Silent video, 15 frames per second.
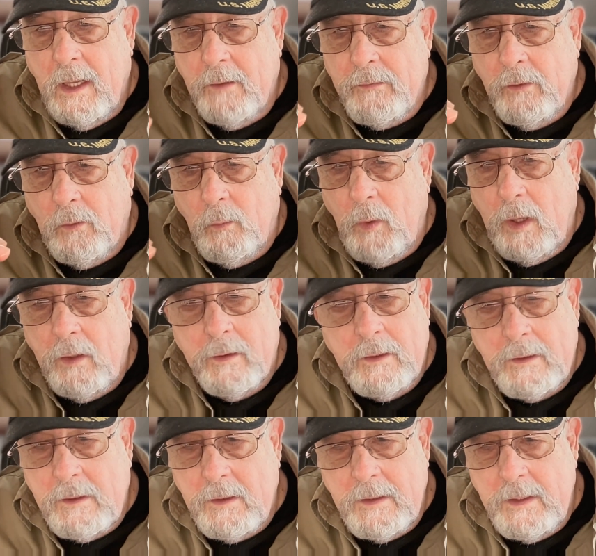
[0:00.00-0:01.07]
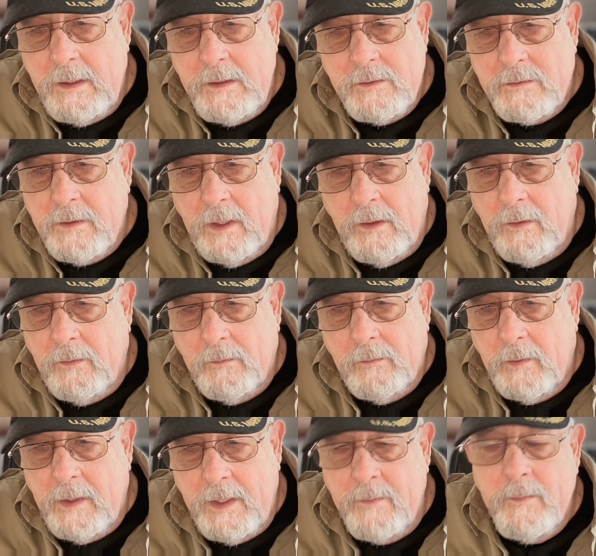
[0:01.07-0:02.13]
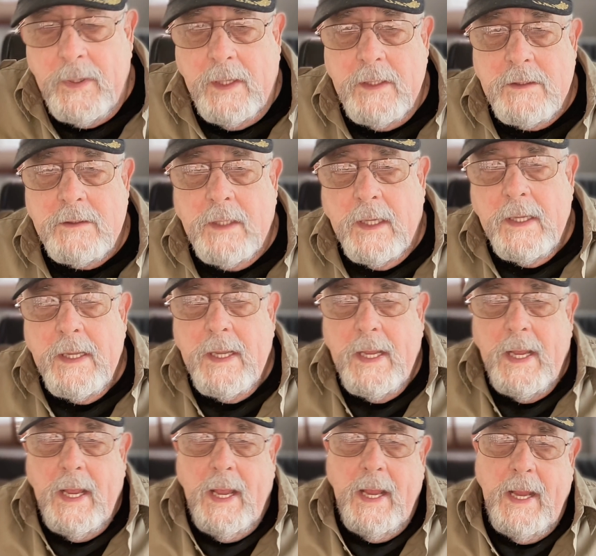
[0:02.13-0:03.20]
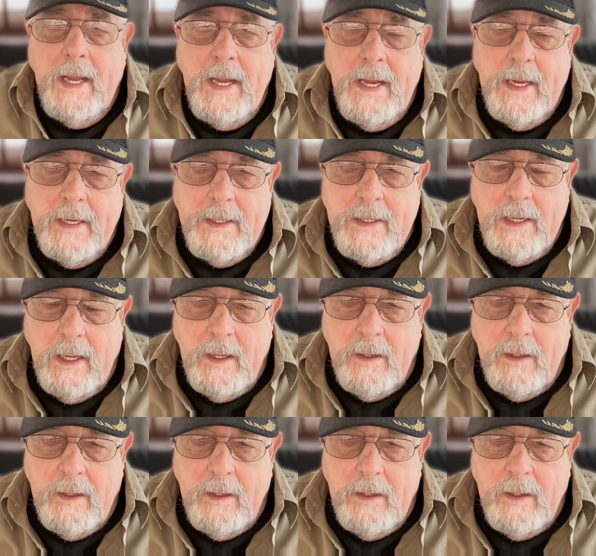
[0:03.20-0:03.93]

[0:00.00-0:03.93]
They're welded to these embeds. And